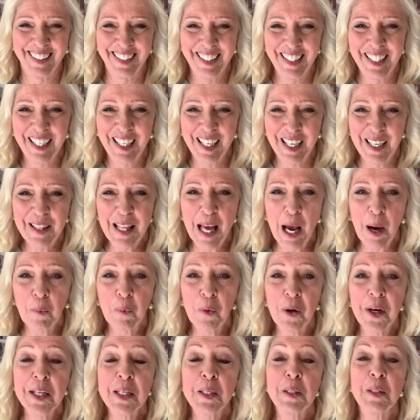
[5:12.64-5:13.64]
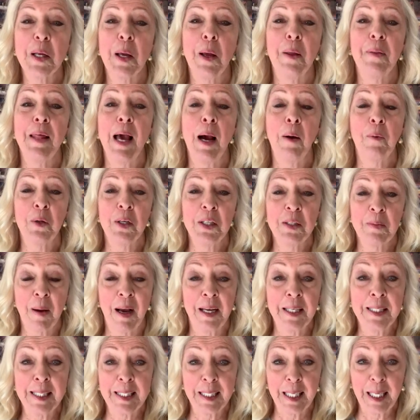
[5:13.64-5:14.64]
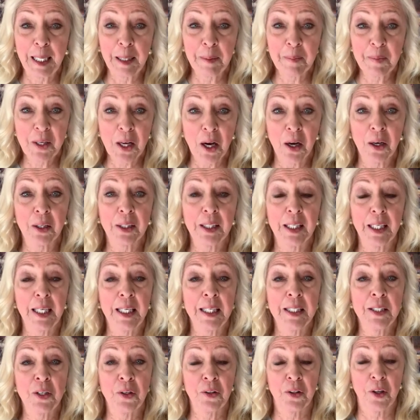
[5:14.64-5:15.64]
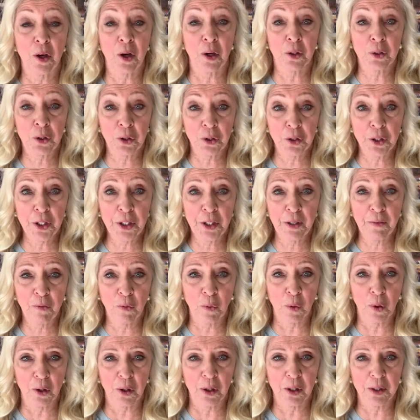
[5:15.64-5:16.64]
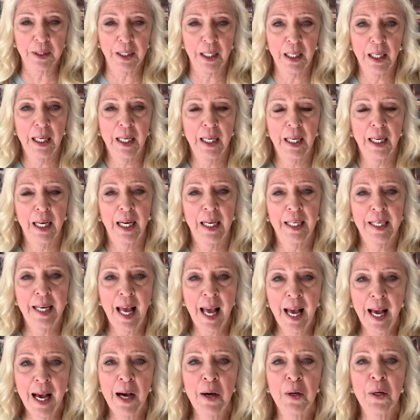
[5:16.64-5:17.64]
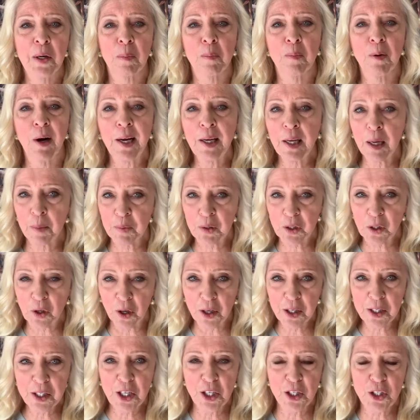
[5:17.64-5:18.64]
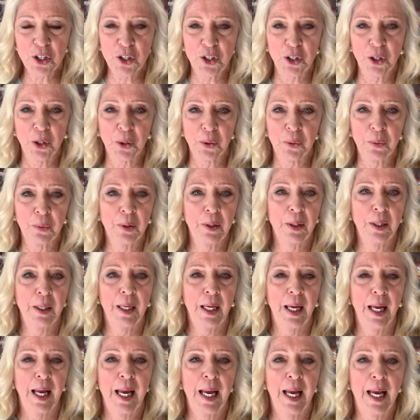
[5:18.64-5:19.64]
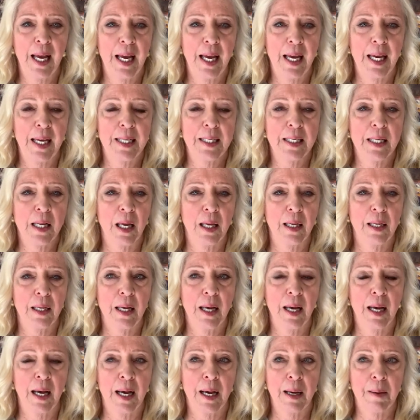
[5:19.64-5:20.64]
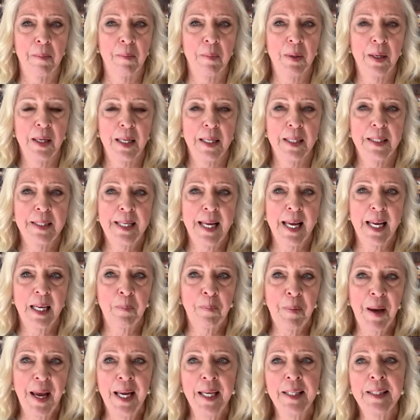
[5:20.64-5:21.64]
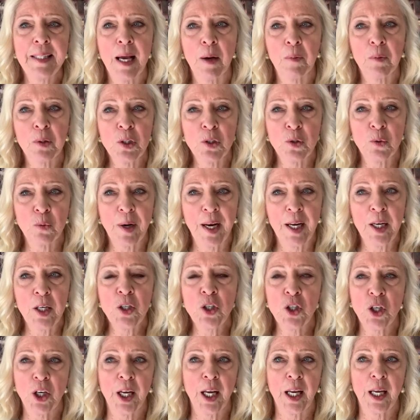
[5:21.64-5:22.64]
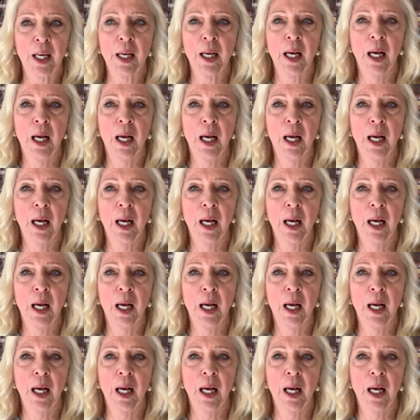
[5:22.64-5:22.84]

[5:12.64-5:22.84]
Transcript: And that was my slam dunk into the alternative world on how to break up scar tissue and take pain that was ranging